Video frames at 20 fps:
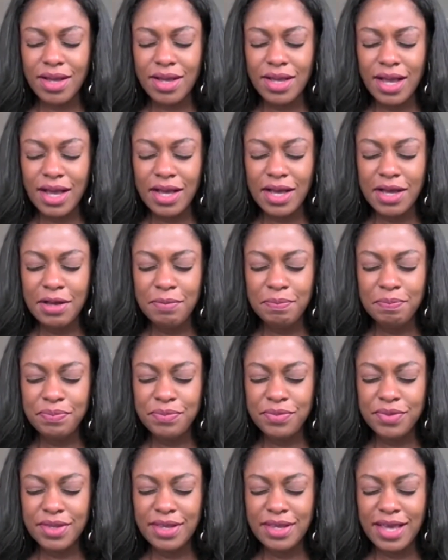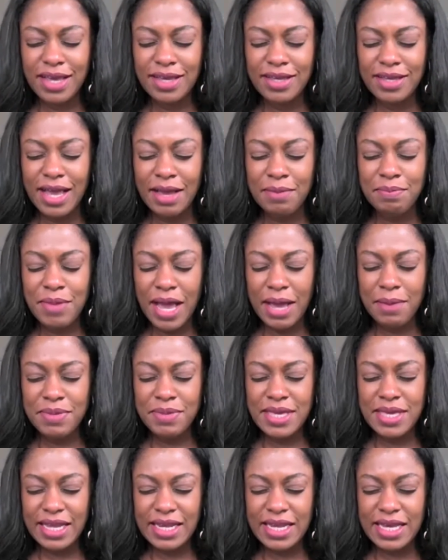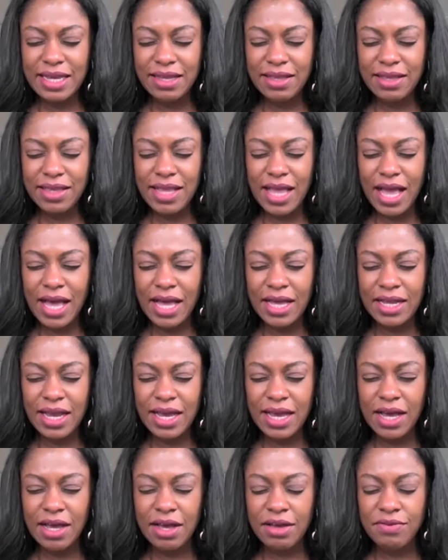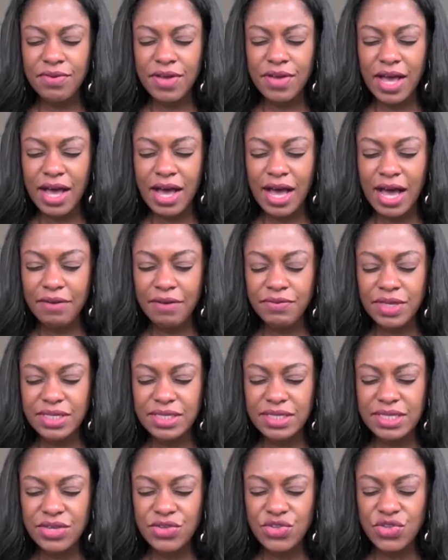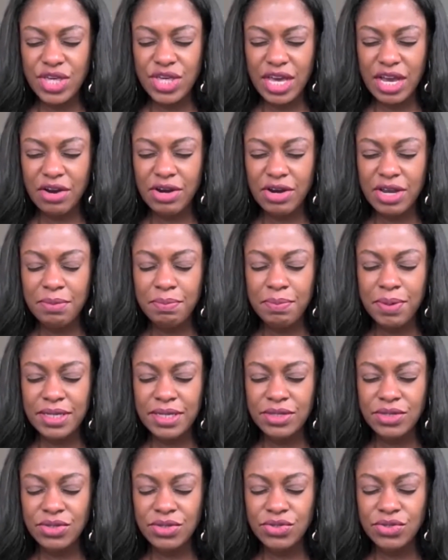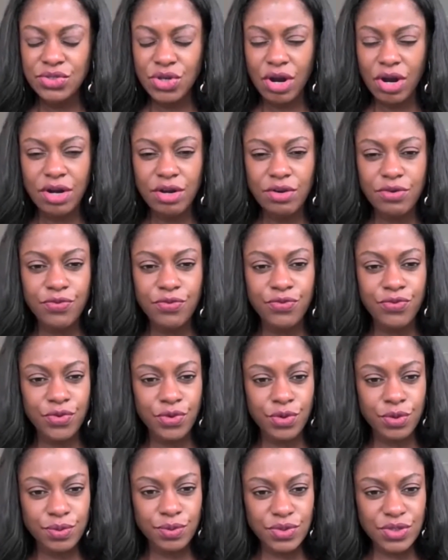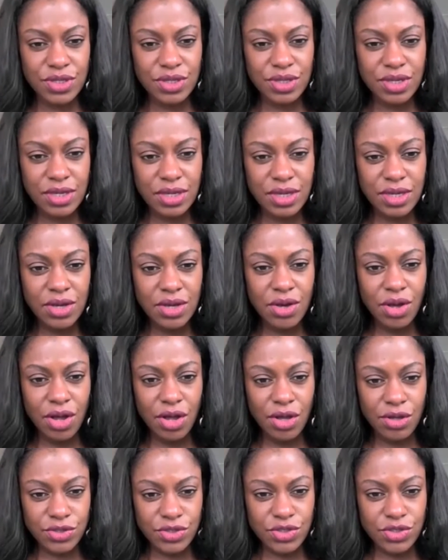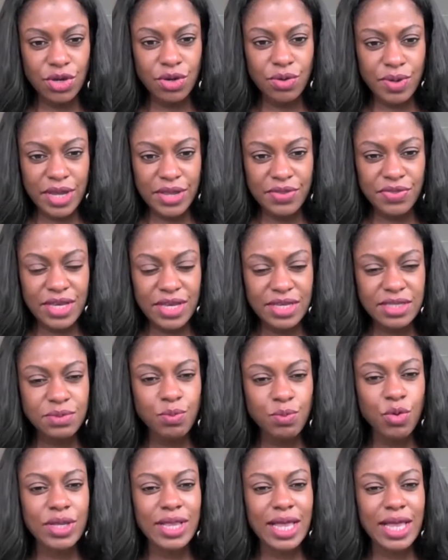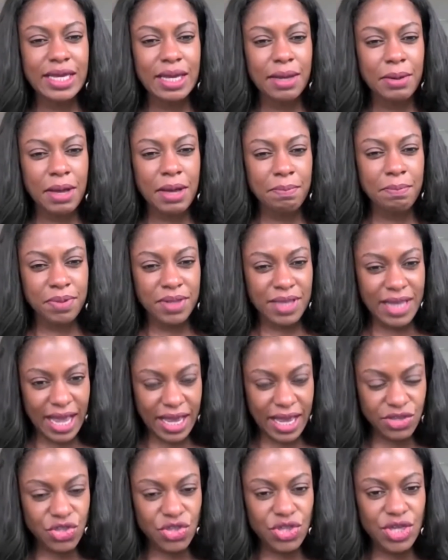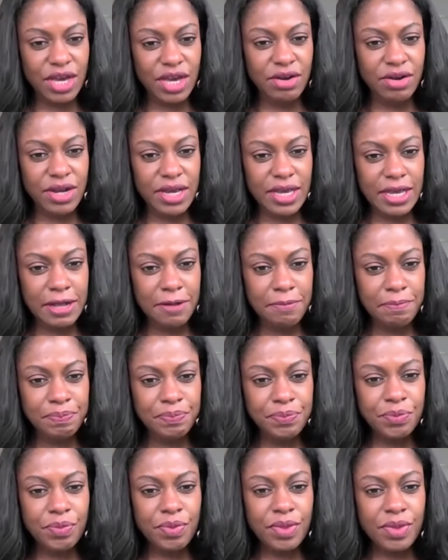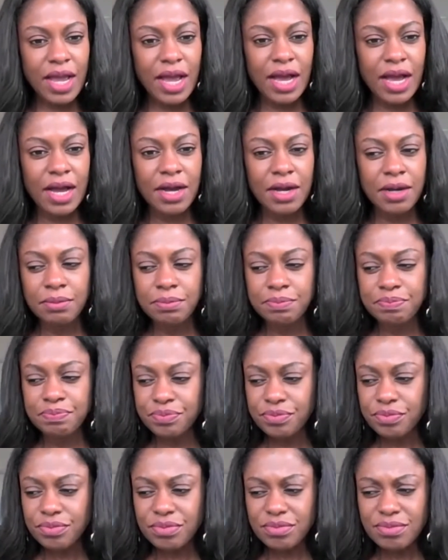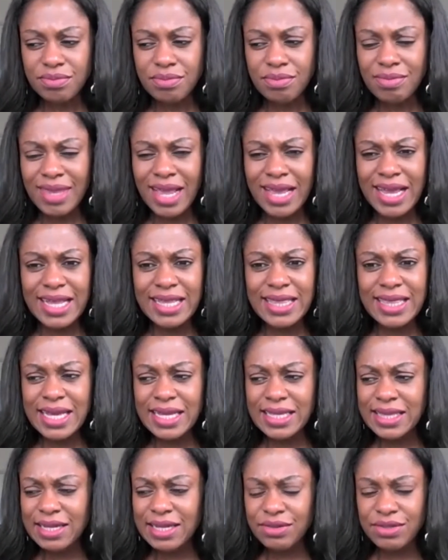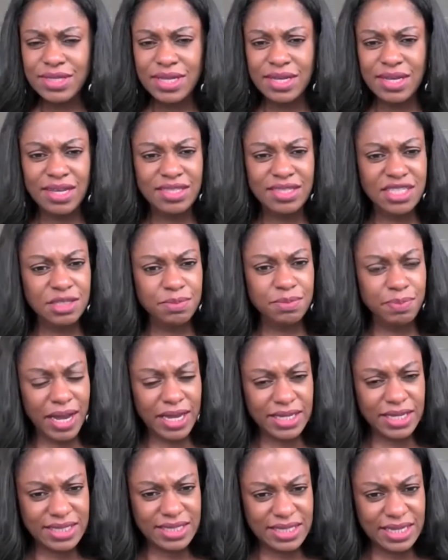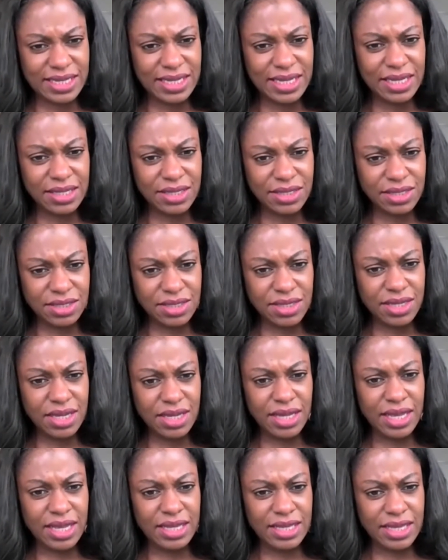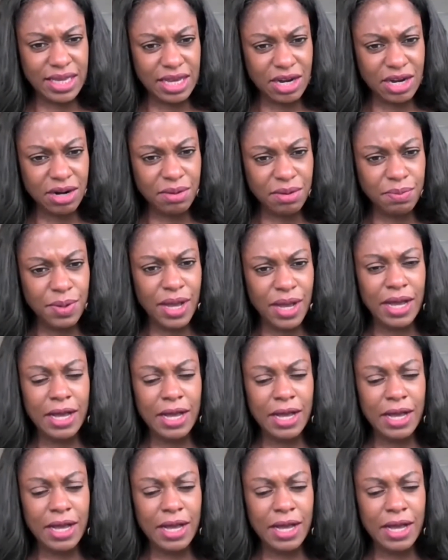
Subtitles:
I'm getting a lot of obviously cherry, but dark fruit also in this, more like a black cherry. And then there's a spiciness in here,